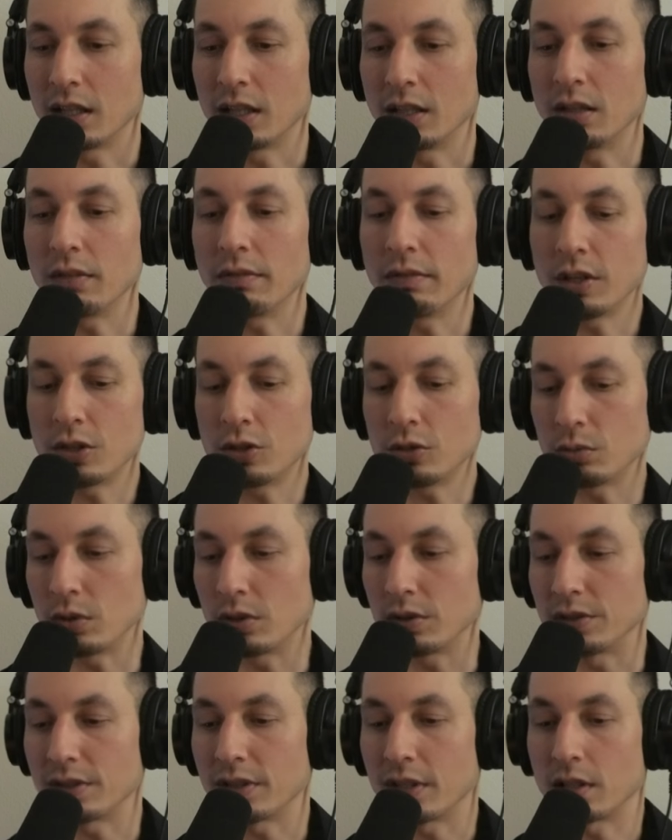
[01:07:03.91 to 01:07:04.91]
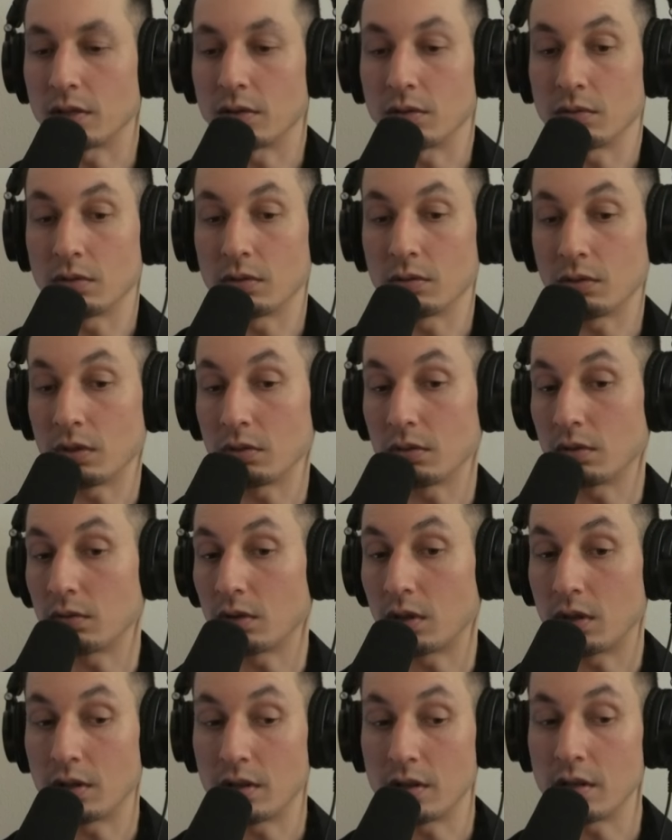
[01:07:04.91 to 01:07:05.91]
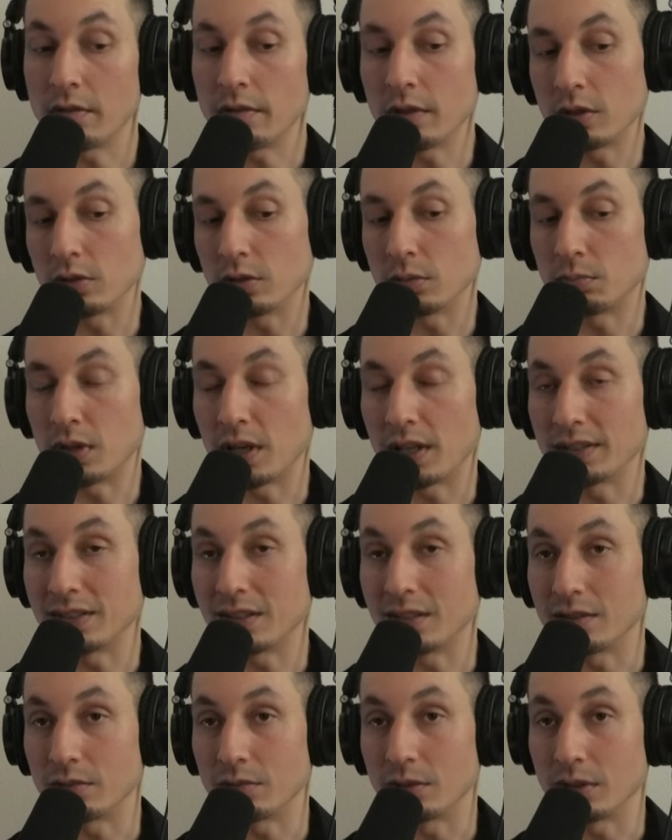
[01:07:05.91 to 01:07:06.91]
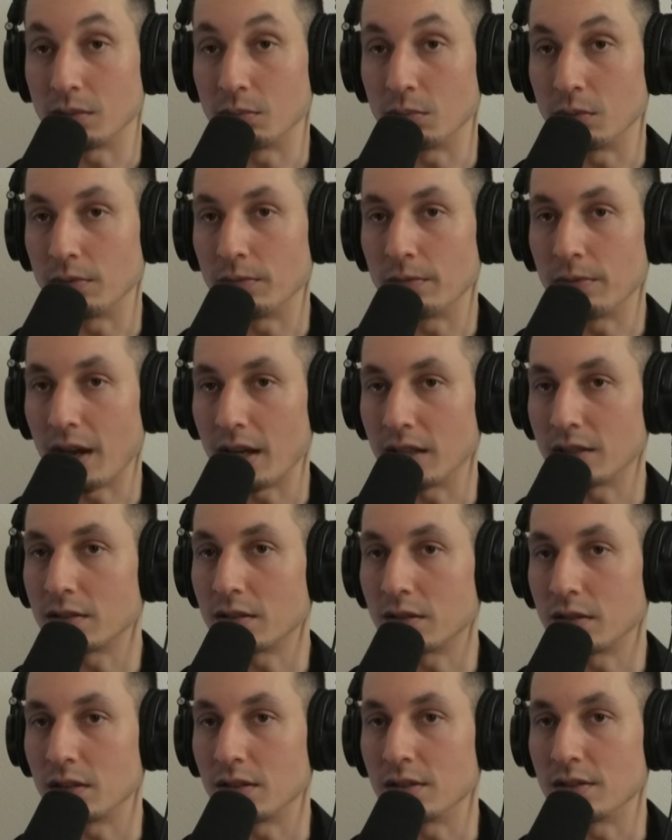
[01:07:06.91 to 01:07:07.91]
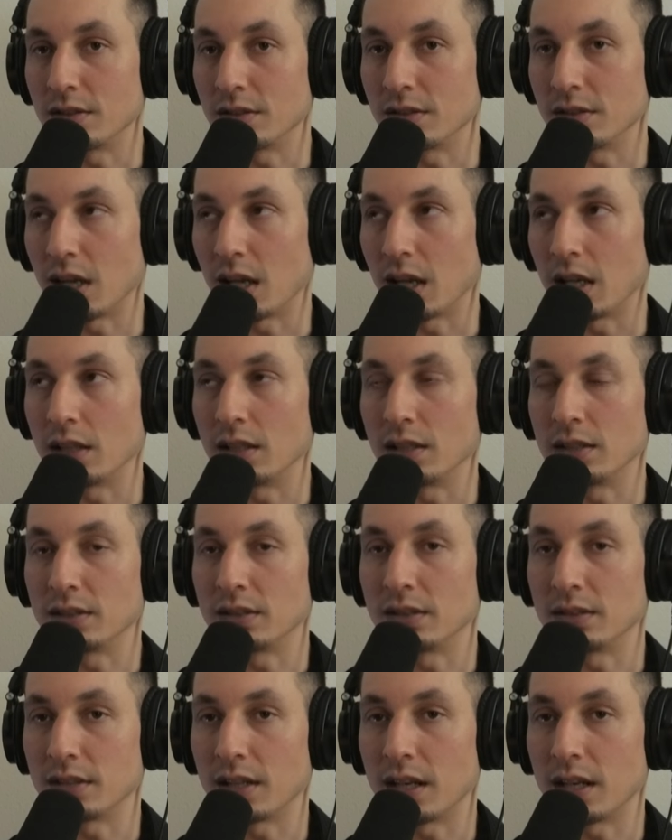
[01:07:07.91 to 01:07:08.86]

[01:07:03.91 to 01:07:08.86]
individuals like our individual process we can move faster than society mm-hmm.